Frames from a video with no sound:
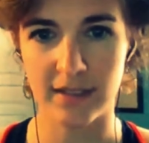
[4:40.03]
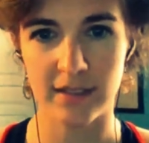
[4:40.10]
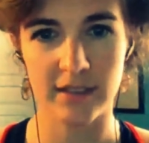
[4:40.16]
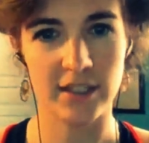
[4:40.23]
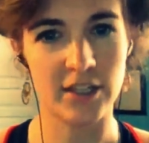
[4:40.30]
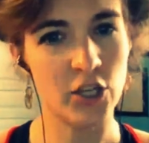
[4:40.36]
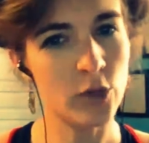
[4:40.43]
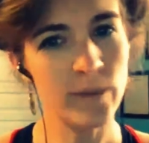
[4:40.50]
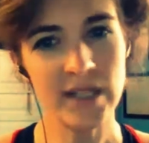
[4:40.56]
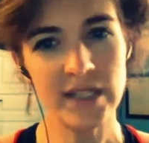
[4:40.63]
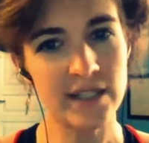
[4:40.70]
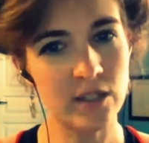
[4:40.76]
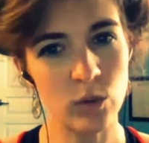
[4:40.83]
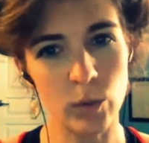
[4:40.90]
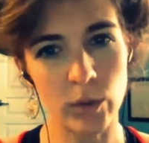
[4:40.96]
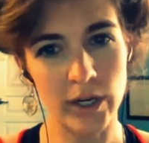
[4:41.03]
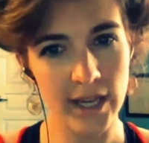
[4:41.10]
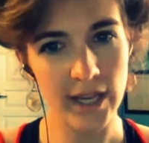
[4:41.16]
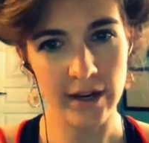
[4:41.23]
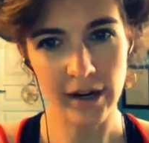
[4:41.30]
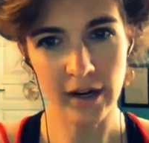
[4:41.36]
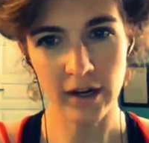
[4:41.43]
Did humans still work
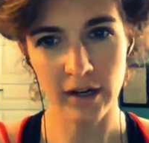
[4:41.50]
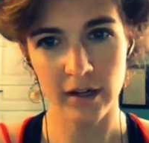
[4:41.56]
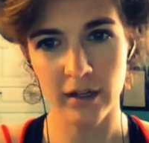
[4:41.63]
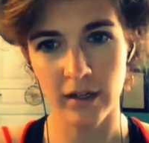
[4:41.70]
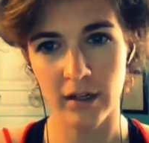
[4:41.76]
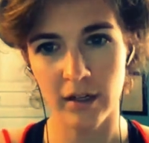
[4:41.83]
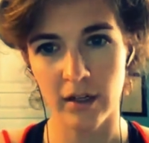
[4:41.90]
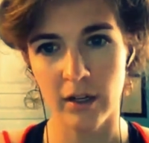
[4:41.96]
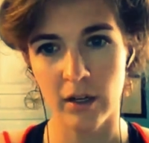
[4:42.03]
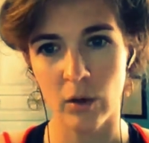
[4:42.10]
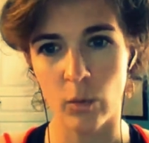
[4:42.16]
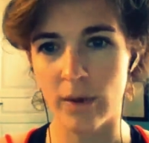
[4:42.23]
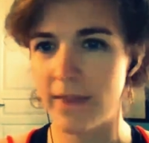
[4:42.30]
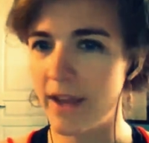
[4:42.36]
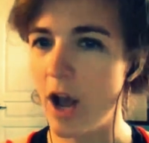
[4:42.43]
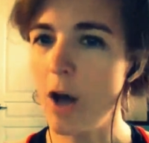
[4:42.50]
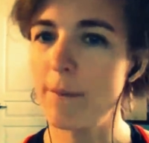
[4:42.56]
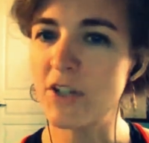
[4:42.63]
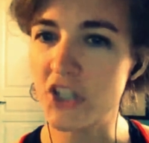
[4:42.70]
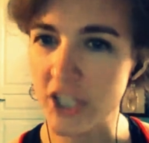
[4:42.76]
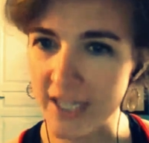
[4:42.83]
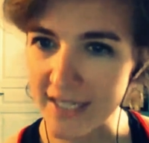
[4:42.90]
here? Were they all
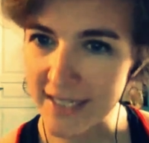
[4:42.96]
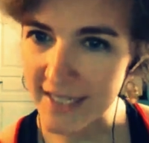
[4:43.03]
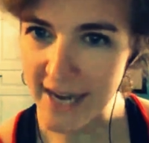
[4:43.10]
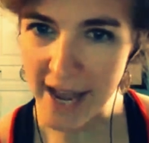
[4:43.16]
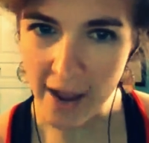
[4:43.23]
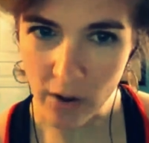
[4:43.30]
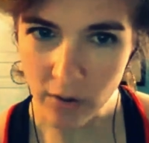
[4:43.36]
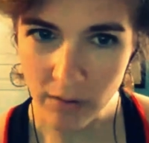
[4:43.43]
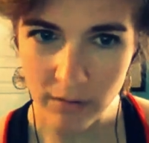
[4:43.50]
machines now?